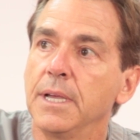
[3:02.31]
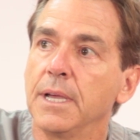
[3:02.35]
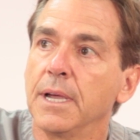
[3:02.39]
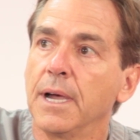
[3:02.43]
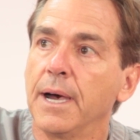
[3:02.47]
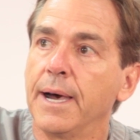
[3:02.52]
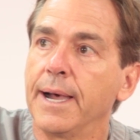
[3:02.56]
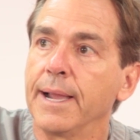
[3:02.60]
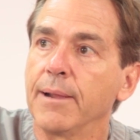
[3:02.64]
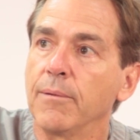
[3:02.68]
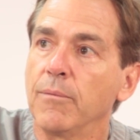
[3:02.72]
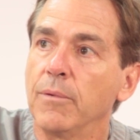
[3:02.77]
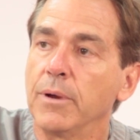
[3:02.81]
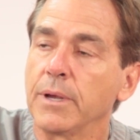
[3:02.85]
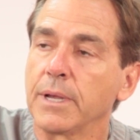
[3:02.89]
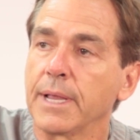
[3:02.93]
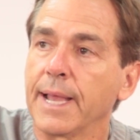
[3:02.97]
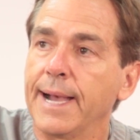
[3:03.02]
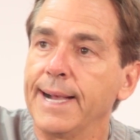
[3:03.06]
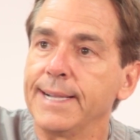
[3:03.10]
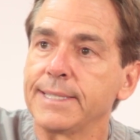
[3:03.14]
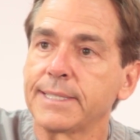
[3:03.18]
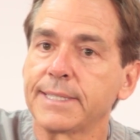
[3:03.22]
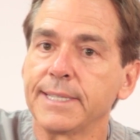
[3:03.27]
Right? When
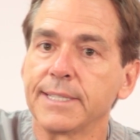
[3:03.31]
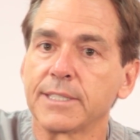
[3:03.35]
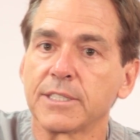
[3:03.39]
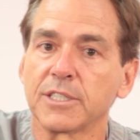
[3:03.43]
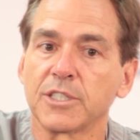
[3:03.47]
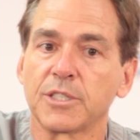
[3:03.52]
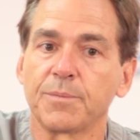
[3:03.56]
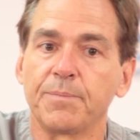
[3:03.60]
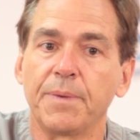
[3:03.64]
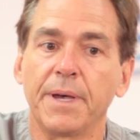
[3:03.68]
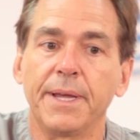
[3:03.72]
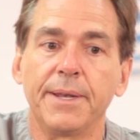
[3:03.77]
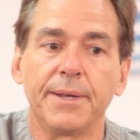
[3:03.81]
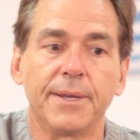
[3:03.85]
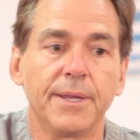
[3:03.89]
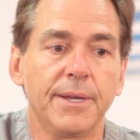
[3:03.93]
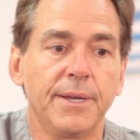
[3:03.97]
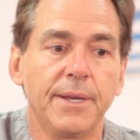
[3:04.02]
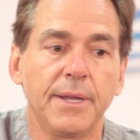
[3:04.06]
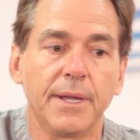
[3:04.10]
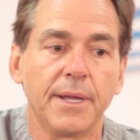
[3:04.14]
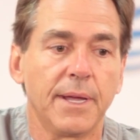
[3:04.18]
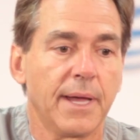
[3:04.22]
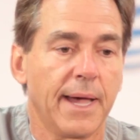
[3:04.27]
guys get
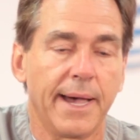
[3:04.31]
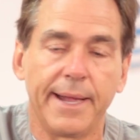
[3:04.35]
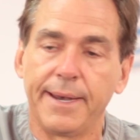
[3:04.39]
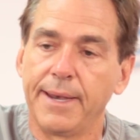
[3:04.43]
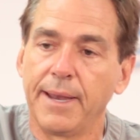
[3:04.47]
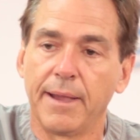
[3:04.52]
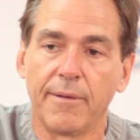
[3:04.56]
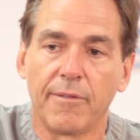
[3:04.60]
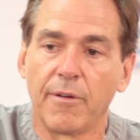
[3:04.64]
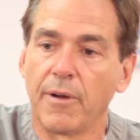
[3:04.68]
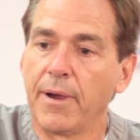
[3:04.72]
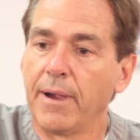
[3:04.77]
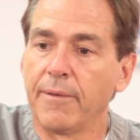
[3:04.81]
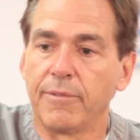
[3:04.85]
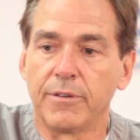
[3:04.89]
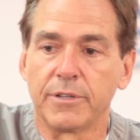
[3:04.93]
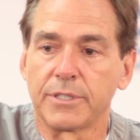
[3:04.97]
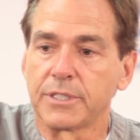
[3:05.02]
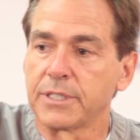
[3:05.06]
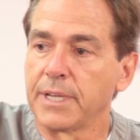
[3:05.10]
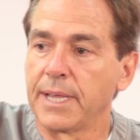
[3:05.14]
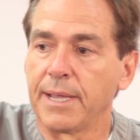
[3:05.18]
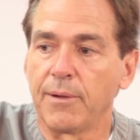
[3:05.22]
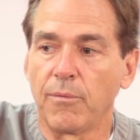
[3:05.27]
suspended, I never ever
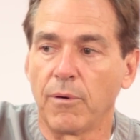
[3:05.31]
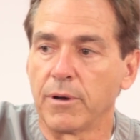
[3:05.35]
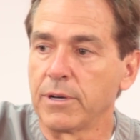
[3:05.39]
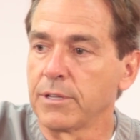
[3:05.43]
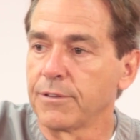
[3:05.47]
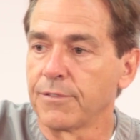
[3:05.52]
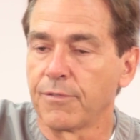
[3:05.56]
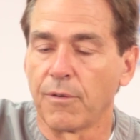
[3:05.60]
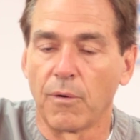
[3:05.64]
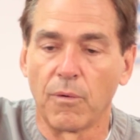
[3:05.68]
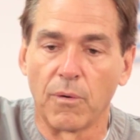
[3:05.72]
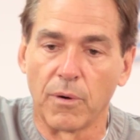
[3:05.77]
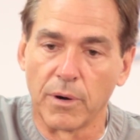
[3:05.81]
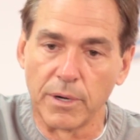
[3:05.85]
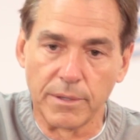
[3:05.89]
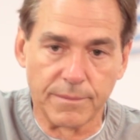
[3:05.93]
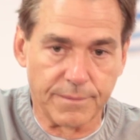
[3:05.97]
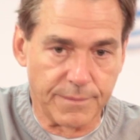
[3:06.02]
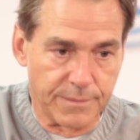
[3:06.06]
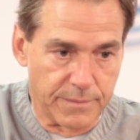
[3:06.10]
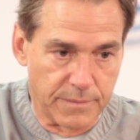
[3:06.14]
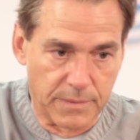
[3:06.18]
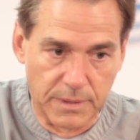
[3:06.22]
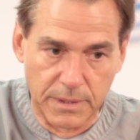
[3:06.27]
say what it's for.
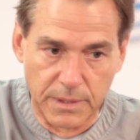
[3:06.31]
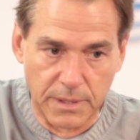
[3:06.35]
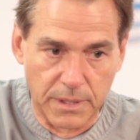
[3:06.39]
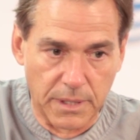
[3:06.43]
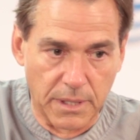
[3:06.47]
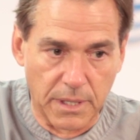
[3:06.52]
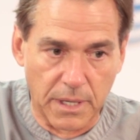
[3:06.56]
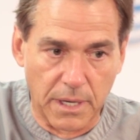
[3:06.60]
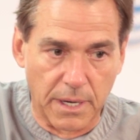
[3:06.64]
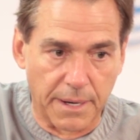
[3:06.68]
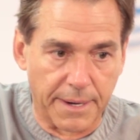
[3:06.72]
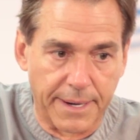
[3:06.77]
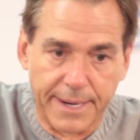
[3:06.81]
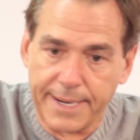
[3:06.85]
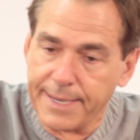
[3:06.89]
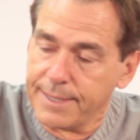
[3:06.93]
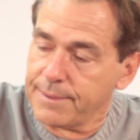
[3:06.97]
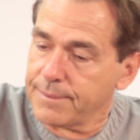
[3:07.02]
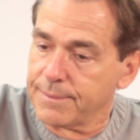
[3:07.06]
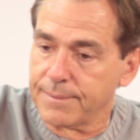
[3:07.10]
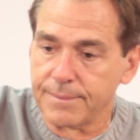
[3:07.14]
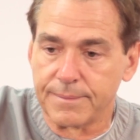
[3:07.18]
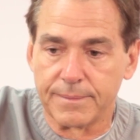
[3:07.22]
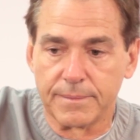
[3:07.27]
Right?
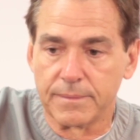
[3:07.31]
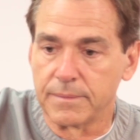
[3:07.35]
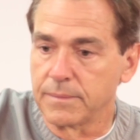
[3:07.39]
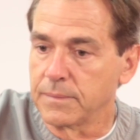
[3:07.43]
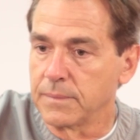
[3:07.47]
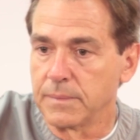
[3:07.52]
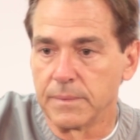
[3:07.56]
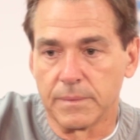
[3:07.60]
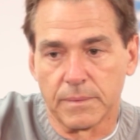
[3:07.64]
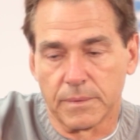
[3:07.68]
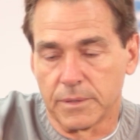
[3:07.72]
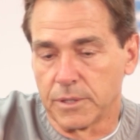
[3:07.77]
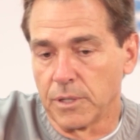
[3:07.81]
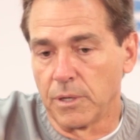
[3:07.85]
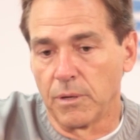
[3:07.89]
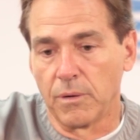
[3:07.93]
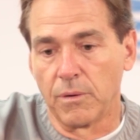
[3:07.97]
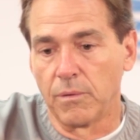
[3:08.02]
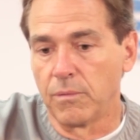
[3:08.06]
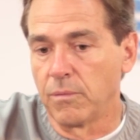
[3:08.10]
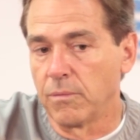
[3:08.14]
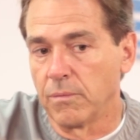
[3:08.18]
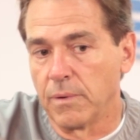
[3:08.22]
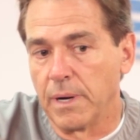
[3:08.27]

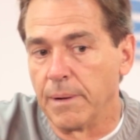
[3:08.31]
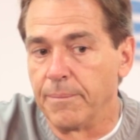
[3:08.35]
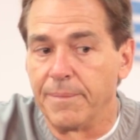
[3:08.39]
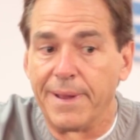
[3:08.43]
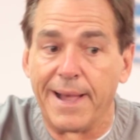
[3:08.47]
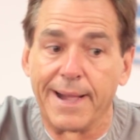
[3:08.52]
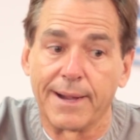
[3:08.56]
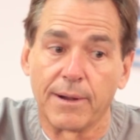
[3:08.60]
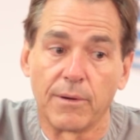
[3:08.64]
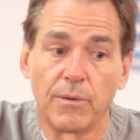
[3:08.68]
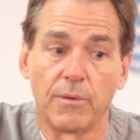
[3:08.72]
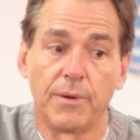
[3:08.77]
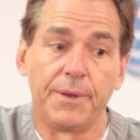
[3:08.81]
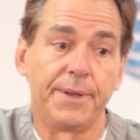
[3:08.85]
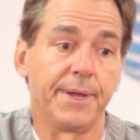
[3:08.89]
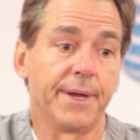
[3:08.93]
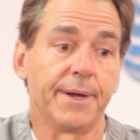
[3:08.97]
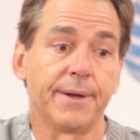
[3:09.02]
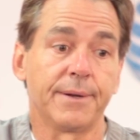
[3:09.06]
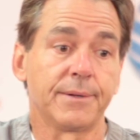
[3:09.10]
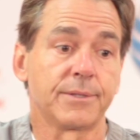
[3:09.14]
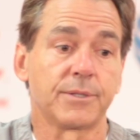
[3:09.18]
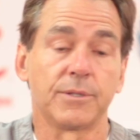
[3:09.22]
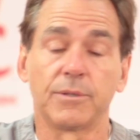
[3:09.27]
So I'm not going
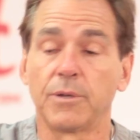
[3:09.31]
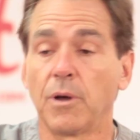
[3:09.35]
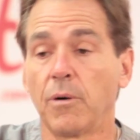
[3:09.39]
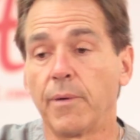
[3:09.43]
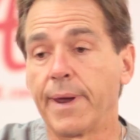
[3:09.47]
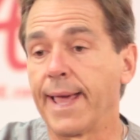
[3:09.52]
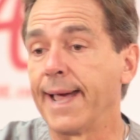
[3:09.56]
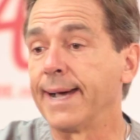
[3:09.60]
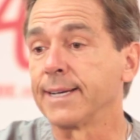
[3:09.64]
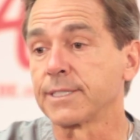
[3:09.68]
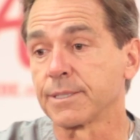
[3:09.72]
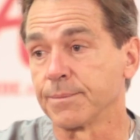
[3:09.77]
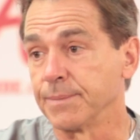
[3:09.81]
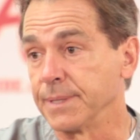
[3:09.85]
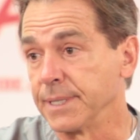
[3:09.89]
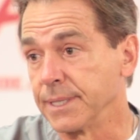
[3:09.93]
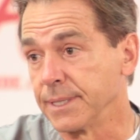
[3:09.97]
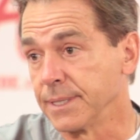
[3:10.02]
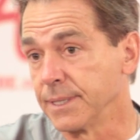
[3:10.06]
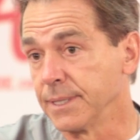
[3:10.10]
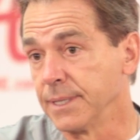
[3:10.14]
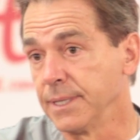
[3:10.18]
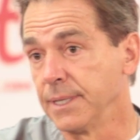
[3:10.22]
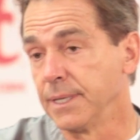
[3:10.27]
there. So don't ask me.
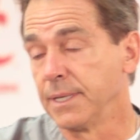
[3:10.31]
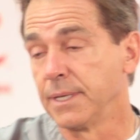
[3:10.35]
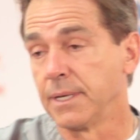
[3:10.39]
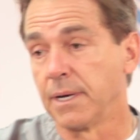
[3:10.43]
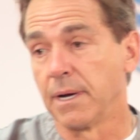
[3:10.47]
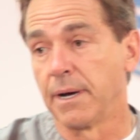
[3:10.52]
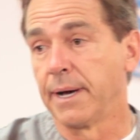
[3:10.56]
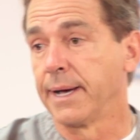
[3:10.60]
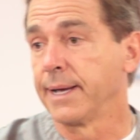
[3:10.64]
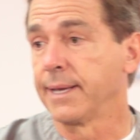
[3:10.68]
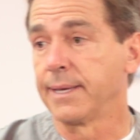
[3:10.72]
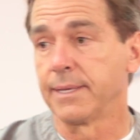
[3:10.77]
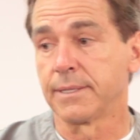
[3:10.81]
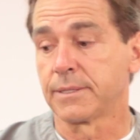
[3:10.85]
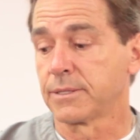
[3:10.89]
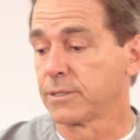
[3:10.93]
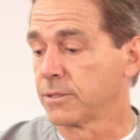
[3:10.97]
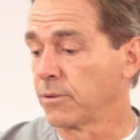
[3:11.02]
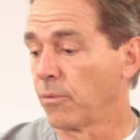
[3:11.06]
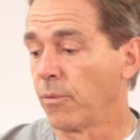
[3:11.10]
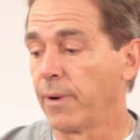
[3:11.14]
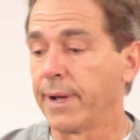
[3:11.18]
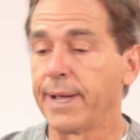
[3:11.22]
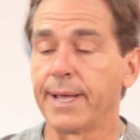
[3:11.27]
Right? It's
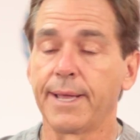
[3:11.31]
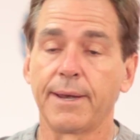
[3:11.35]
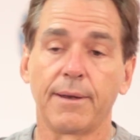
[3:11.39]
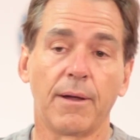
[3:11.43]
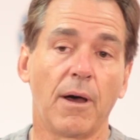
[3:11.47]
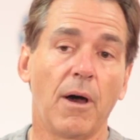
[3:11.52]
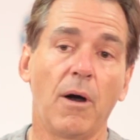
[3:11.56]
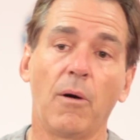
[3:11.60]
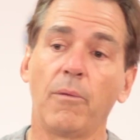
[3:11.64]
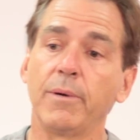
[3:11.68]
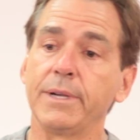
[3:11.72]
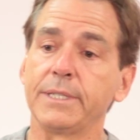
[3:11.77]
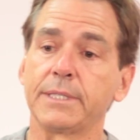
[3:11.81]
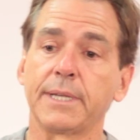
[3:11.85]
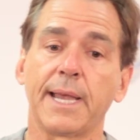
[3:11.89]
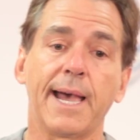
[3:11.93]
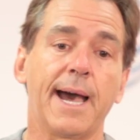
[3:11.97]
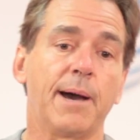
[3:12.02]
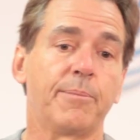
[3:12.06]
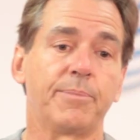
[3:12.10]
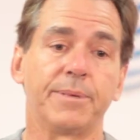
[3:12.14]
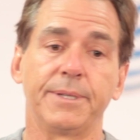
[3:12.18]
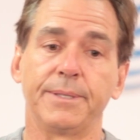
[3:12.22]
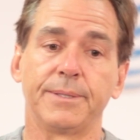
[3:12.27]
the way it always
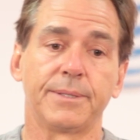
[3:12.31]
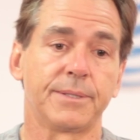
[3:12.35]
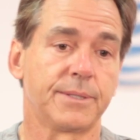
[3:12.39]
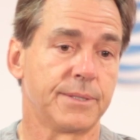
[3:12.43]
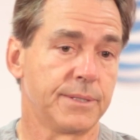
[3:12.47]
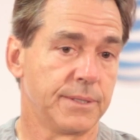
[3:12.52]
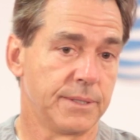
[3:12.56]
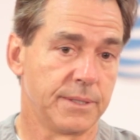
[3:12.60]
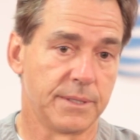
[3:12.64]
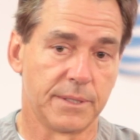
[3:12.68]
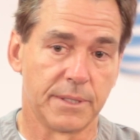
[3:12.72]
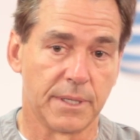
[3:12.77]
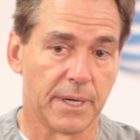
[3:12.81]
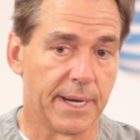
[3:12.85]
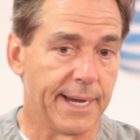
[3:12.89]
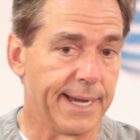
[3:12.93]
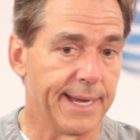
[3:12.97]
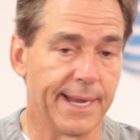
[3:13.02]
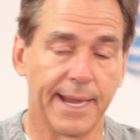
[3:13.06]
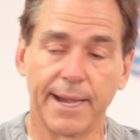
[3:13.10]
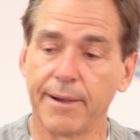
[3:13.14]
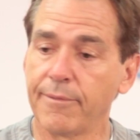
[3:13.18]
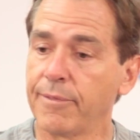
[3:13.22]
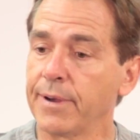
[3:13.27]
happens.
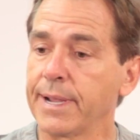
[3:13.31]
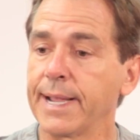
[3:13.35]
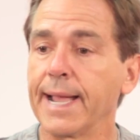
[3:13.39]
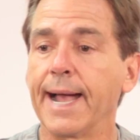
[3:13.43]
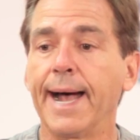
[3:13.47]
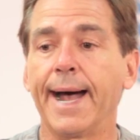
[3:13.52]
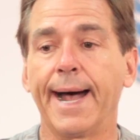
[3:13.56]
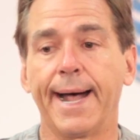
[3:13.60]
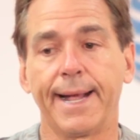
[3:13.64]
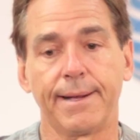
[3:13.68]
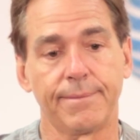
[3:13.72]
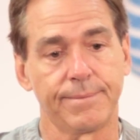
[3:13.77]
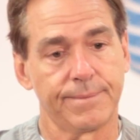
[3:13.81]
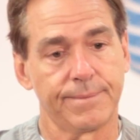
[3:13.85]
Right? Every guy.